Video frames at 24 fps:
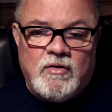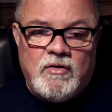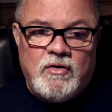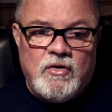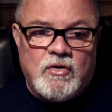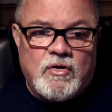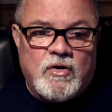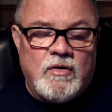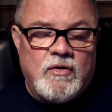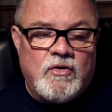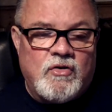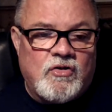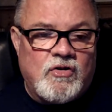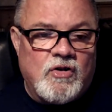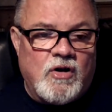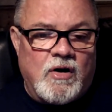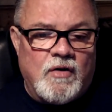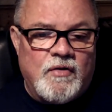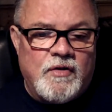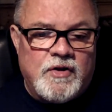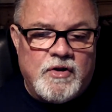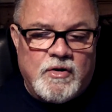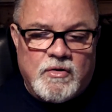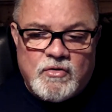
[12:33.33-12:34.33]
You can
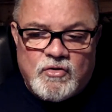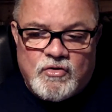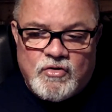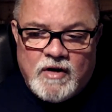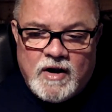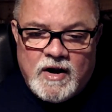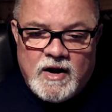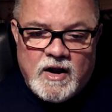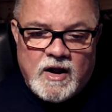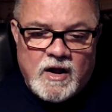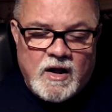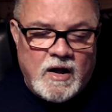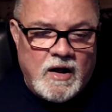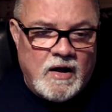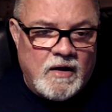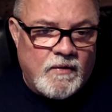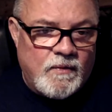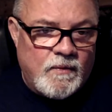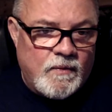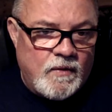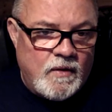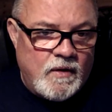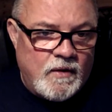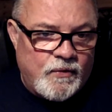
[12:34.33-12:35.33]
start the dog training at
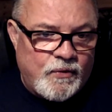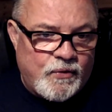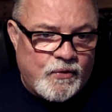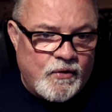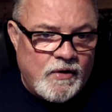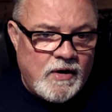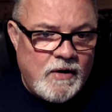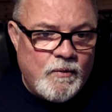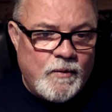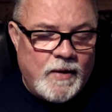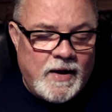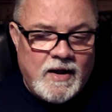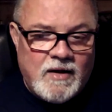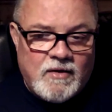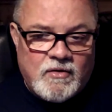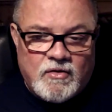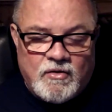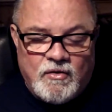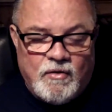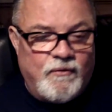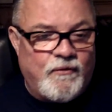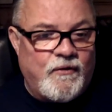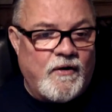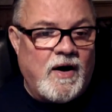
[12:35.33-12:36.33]
3 weeks
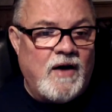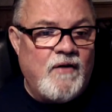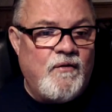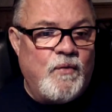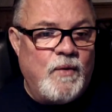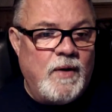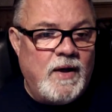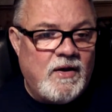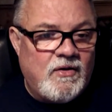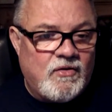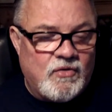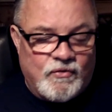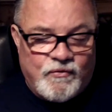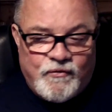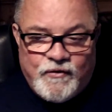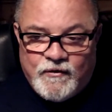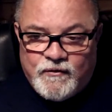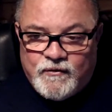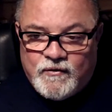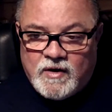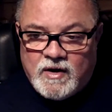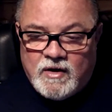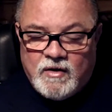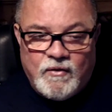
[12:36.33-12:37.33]
or 5 weeks
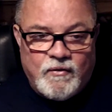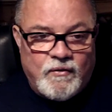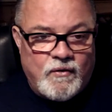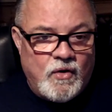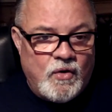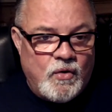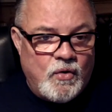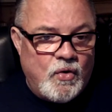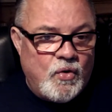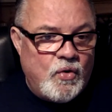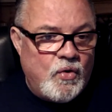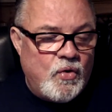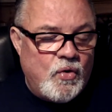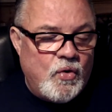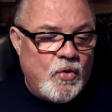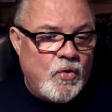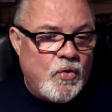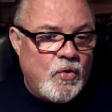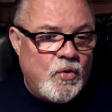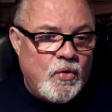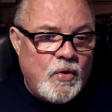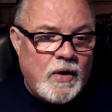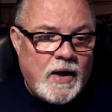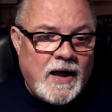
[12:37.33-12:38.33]

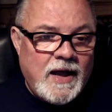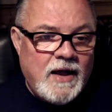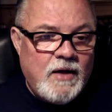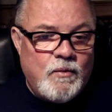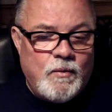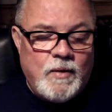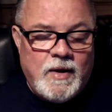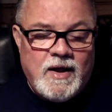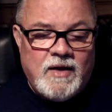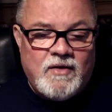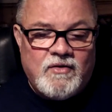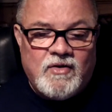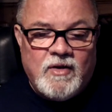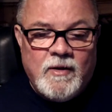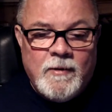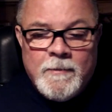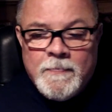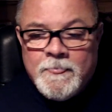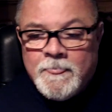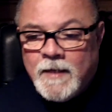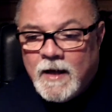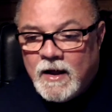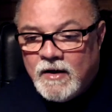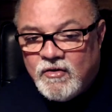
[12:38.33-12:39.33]
or 8 weeks
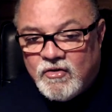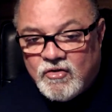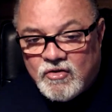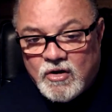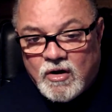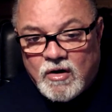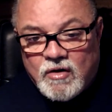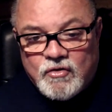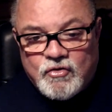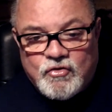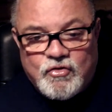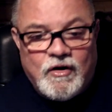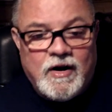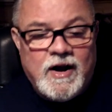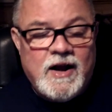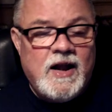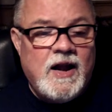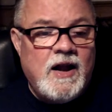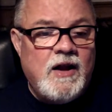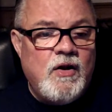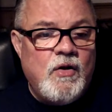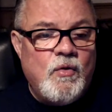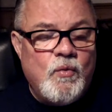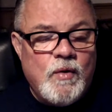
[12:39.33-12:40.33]
and start
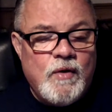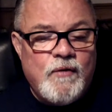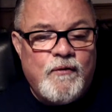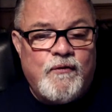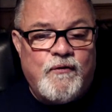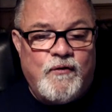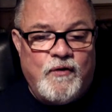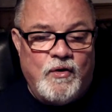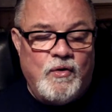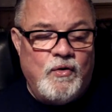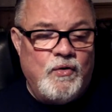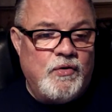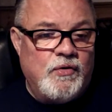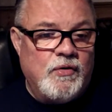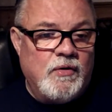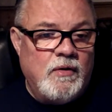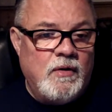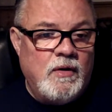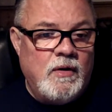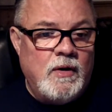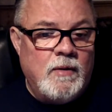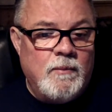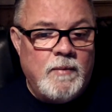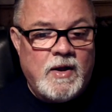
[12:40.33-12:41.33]
training with food,
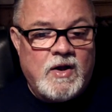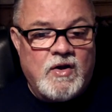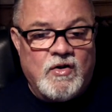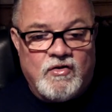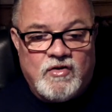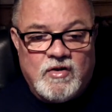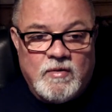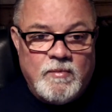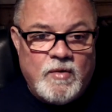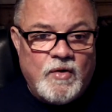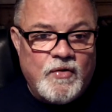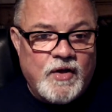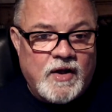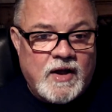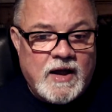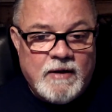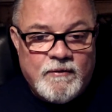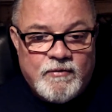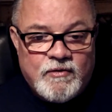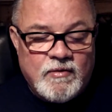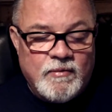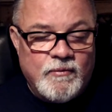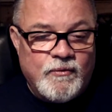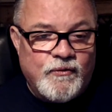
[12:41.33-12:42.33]
because the mother
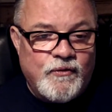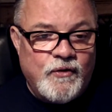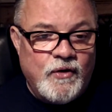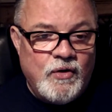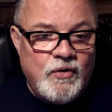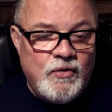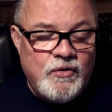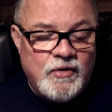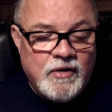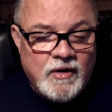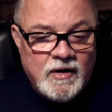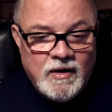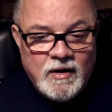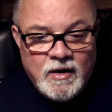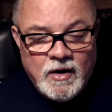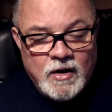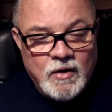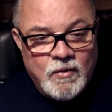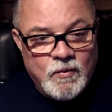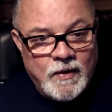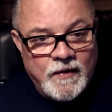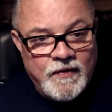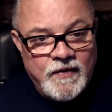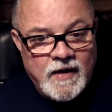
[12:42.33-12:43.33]
gives them food
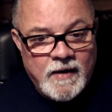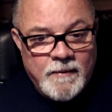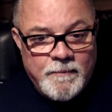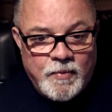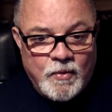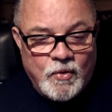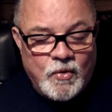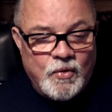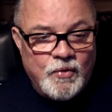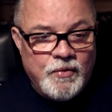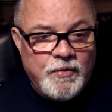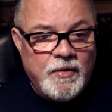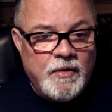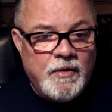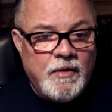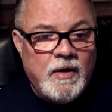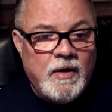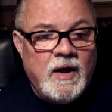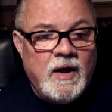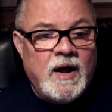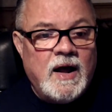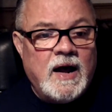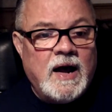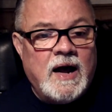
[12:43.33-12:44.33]
when they're born.
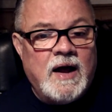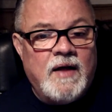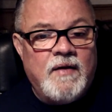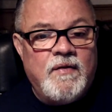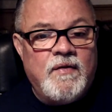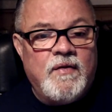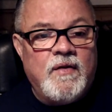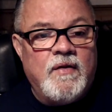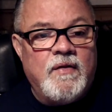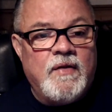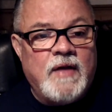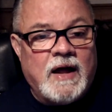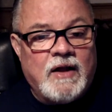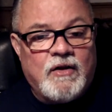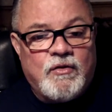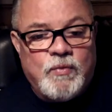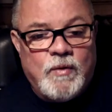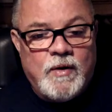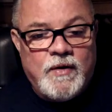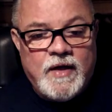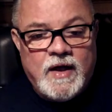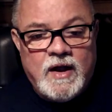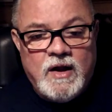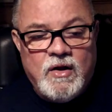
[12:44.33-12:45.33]
And that's
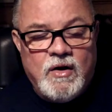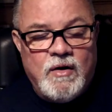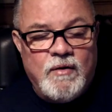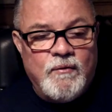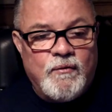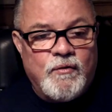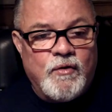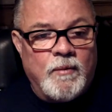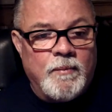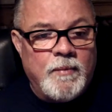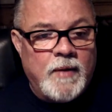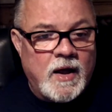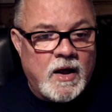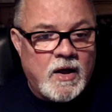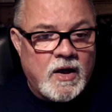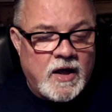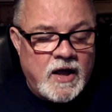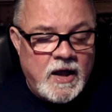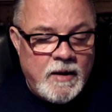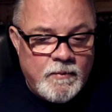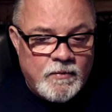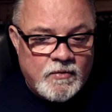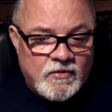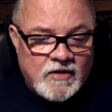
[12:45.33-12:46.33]
where they learn from. They
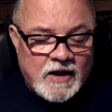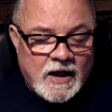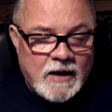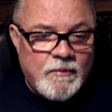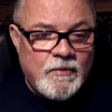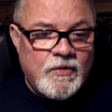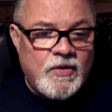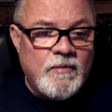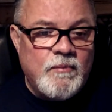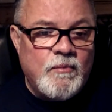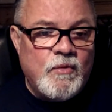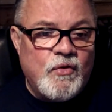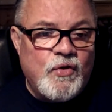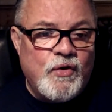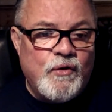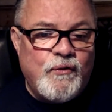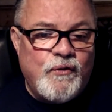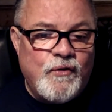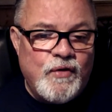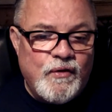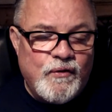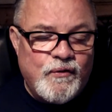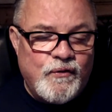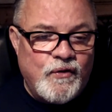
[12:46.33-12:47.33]
stay with the mother
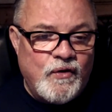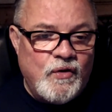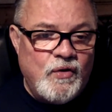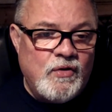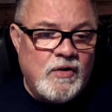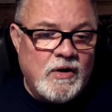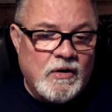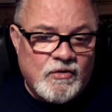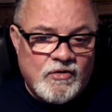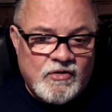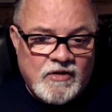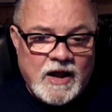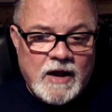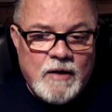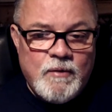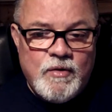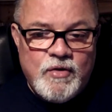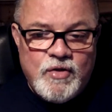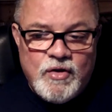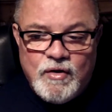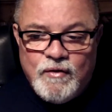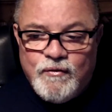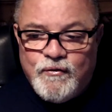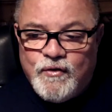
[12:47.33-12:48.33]
for the food. They'll stay with
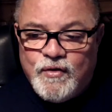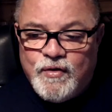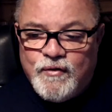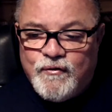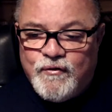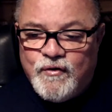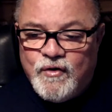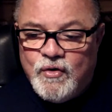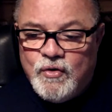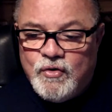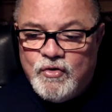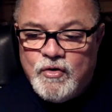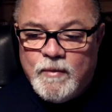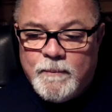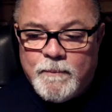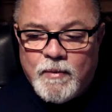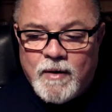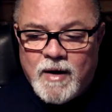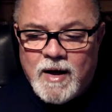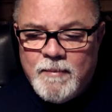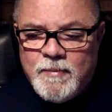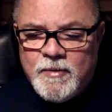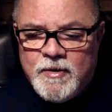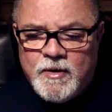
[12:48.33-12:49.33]
you for the food. You're
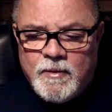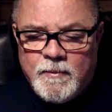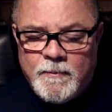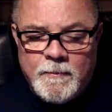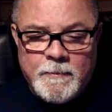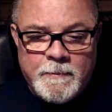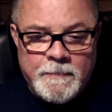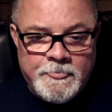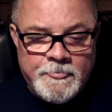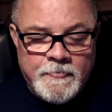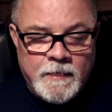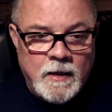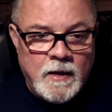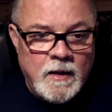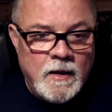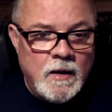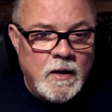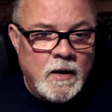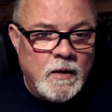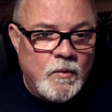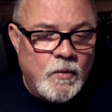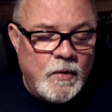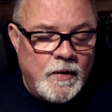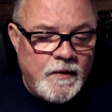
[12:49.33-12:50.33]
bribing them.
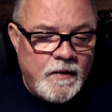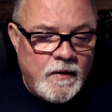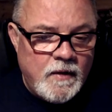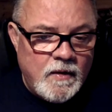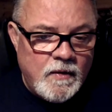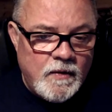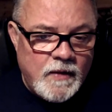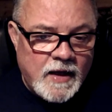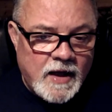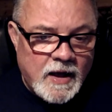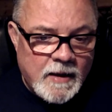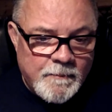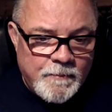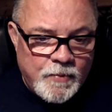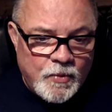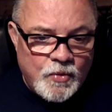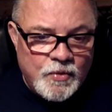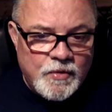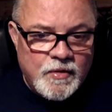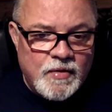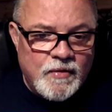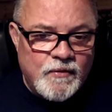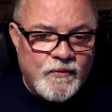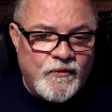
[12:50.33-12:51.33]
When they get
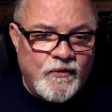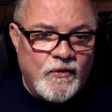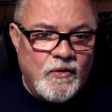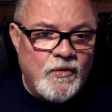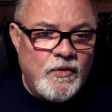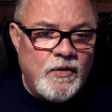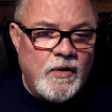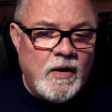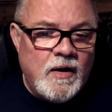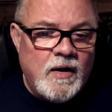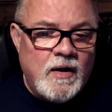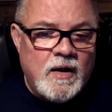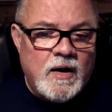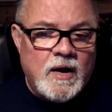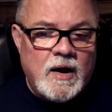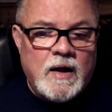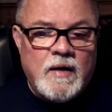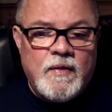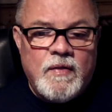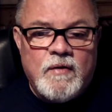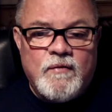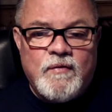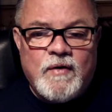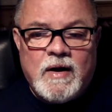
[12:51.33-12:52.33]
bored of the food
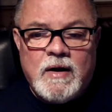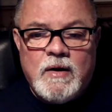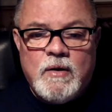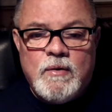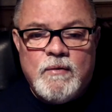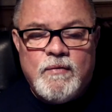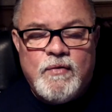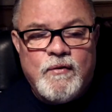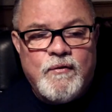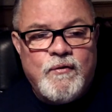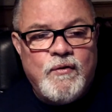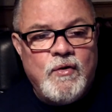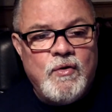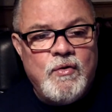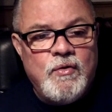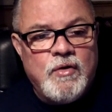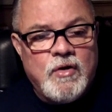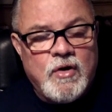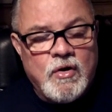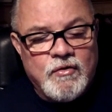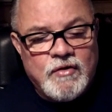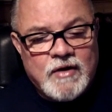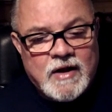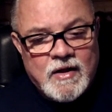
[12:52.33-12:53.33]
and the value of the food
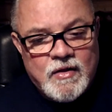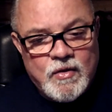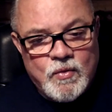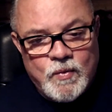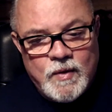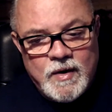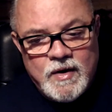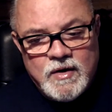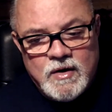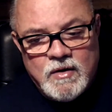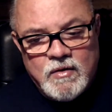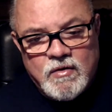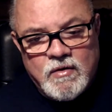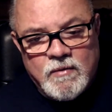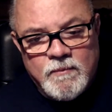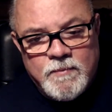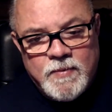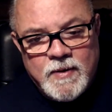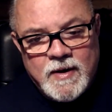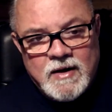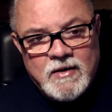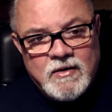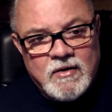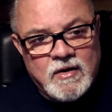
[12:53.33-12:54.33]
goes out the window
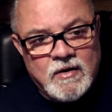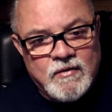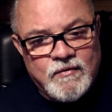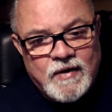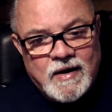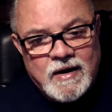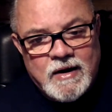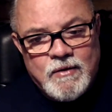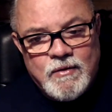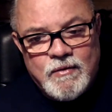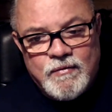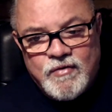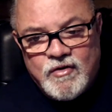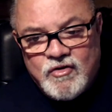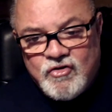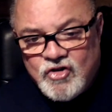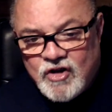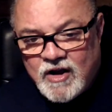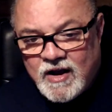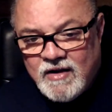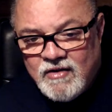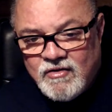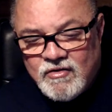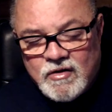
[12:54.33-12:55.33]
compared to the value of the
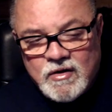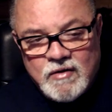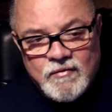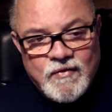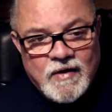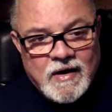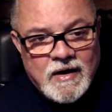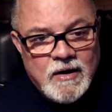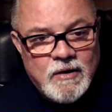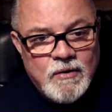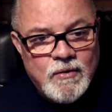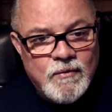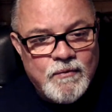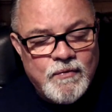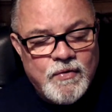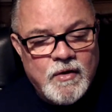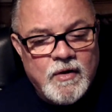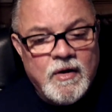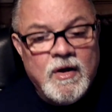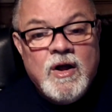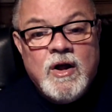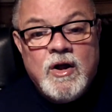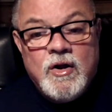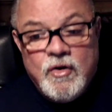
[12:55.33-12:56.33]
chase and the value of
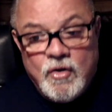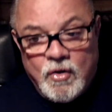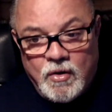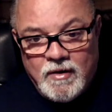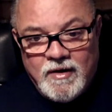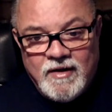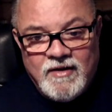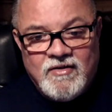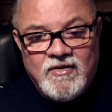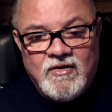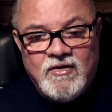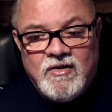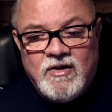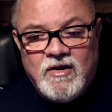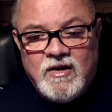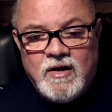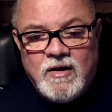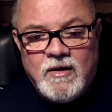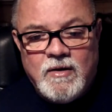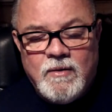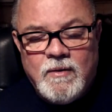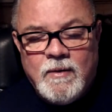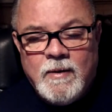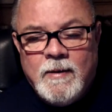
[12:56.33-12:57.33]
the not listen to
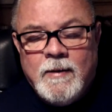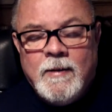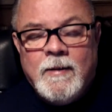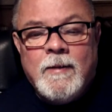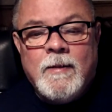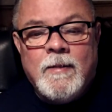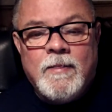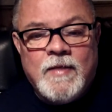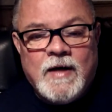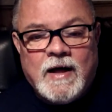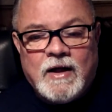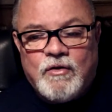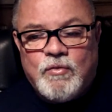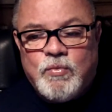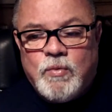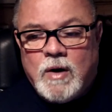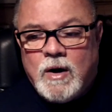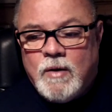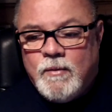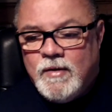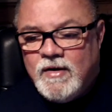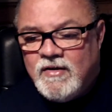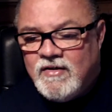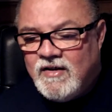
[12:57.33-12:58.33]
you, that's why
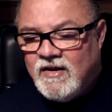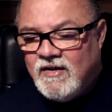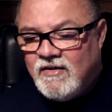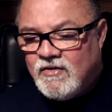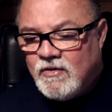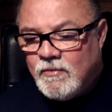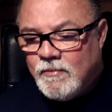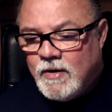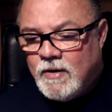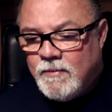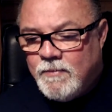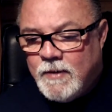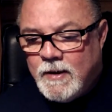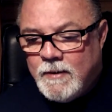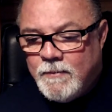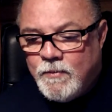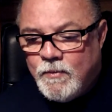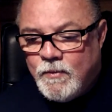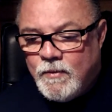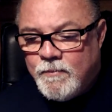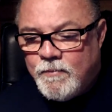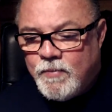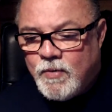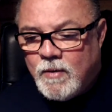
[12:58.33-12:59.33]
we see so many
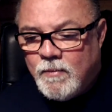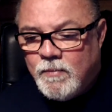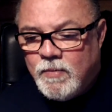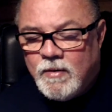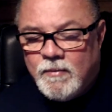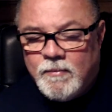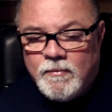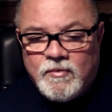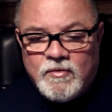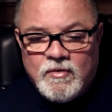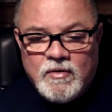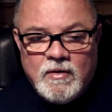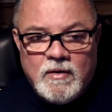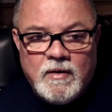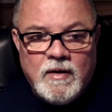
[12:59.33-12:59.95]
people with problems.